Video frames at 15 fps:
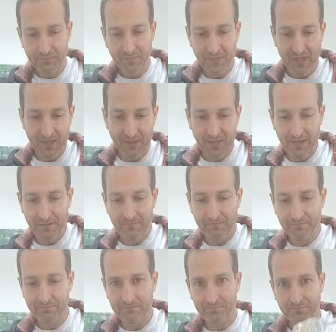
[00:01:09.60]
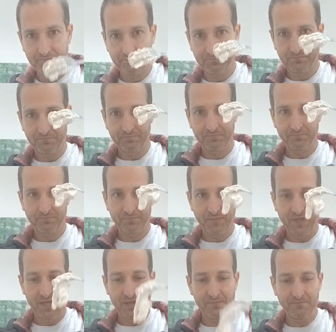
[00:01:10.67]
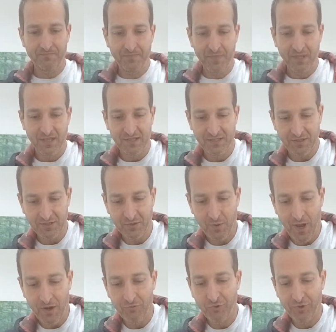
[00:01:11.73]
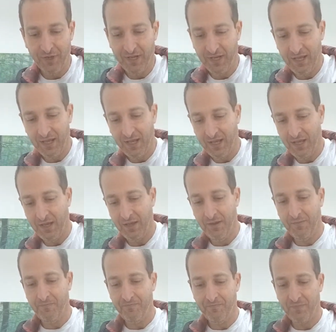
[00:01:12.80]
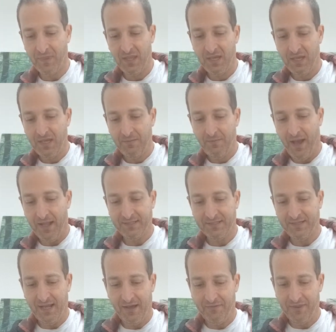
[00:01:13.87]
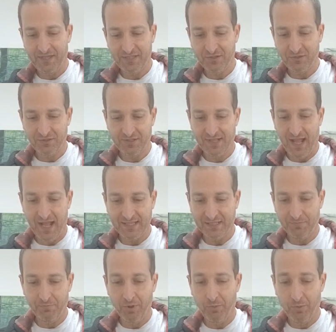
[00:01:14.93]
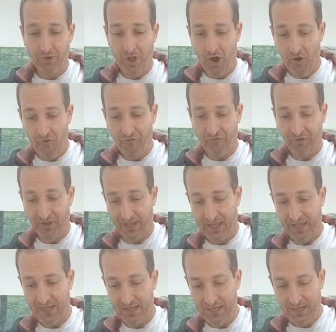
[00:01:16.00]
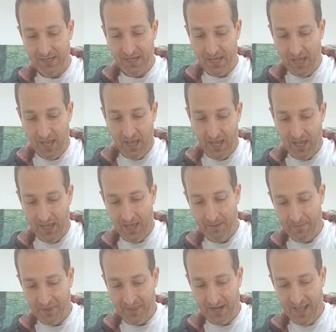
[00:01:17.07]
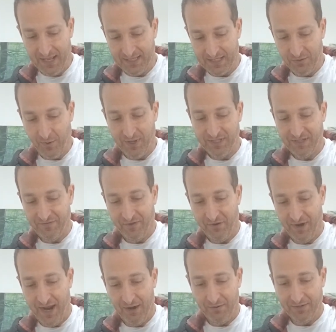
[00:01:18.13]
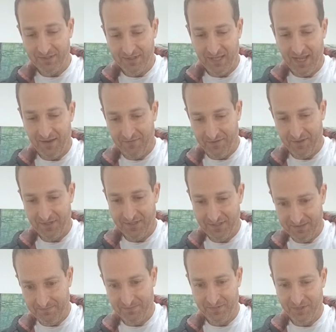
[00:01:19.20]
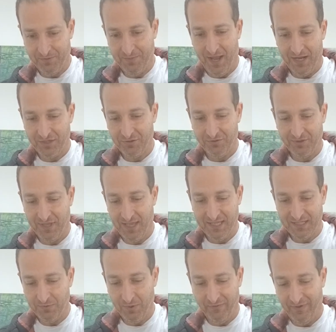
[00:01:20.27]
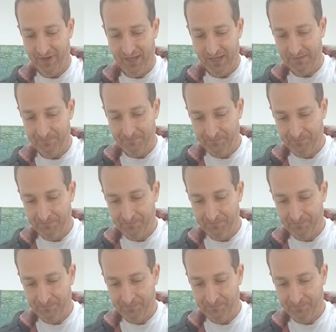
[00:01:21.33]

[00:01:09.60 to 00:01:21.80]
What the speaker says: Like that. Yeah. So it's quite a runny batter now. This will start to bubble, hopefully, in the next 24 hours if there's some natural yeast within it.